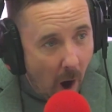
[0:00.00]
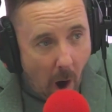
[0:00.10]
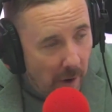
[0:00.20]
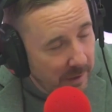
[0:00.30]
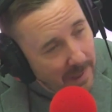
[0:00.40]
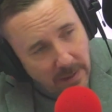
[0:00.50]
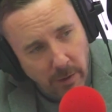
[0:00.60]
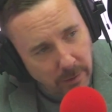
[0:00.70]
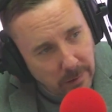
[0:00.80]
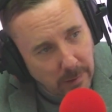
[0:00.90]
are they
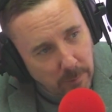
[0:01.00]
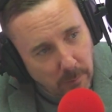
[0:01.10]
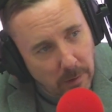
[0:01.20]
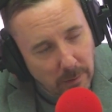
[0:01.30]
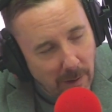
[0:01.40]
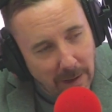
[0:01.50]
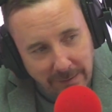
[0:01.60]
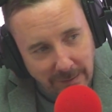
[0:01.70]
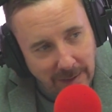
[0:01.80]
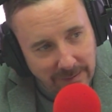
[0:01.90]
not acceptable as well?
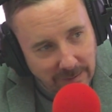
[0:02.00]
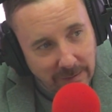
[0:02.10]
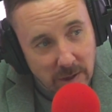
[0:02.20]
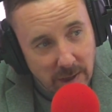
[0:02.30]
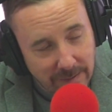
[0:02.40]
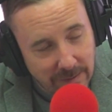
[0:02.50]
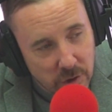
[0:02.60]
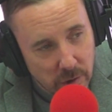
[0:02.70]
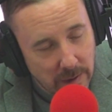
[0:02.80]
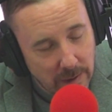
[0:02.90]
It's a
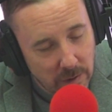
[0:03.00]
tricky